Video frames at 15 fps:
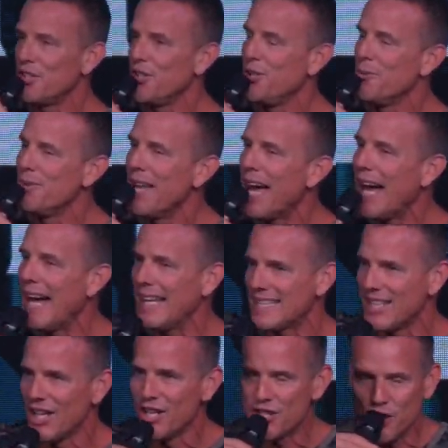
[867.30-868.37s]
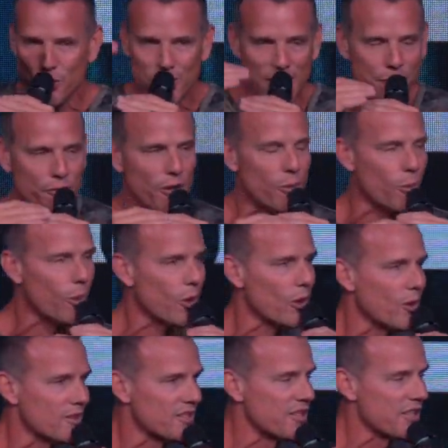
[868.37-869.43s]
to unite two different
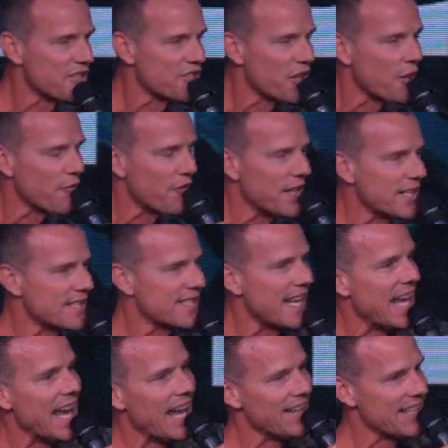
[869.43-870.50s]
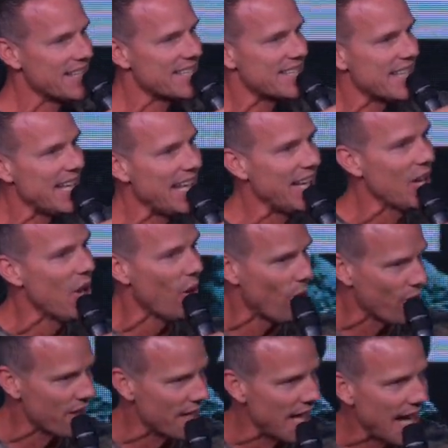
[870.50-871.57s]
worlds the surface and the sea,
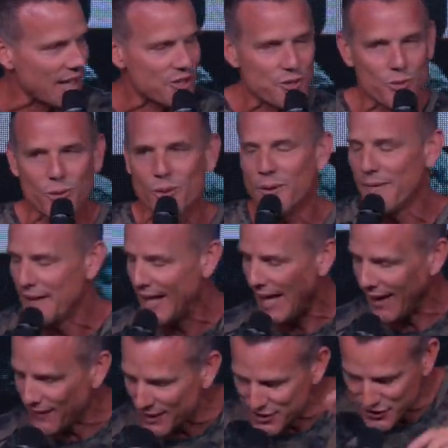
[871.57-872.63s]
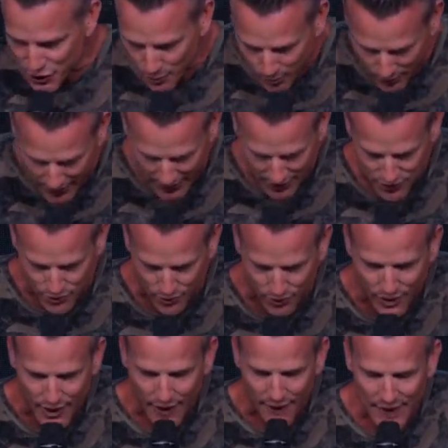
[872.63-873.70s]
or the natural and the
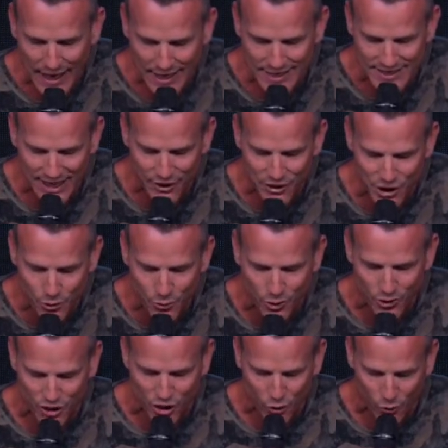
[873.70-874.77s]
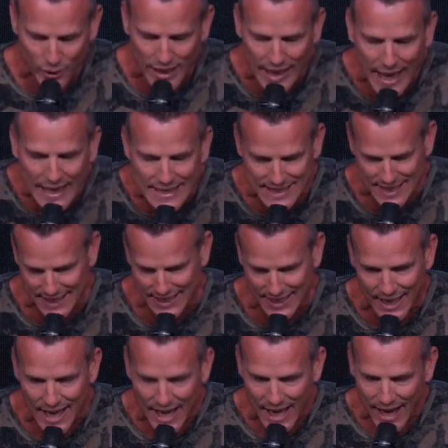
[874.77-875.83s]
supernatural. That is how you were
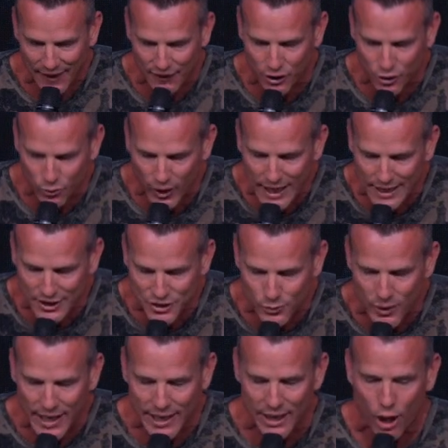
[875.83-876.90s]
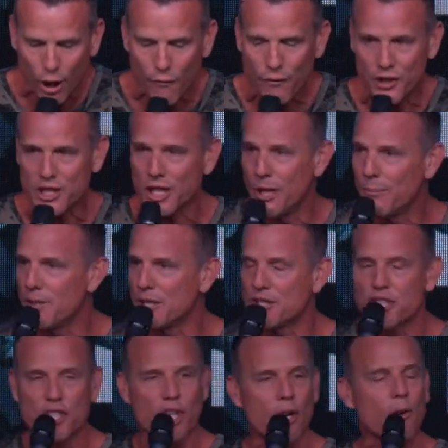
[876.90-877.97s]
created. And the greatest way to overcome
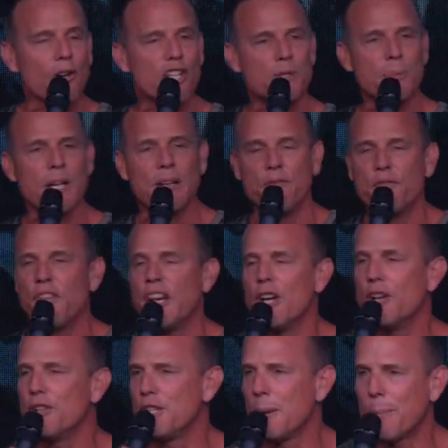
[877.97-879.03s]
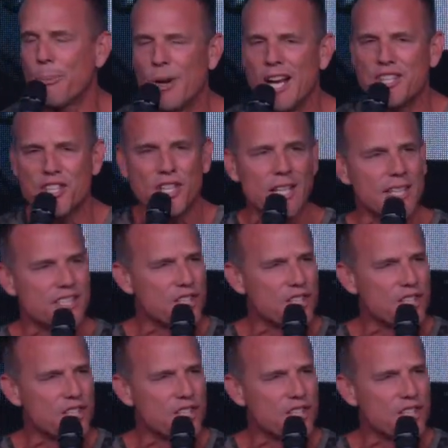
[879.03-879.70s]
discouragement, fear, depression is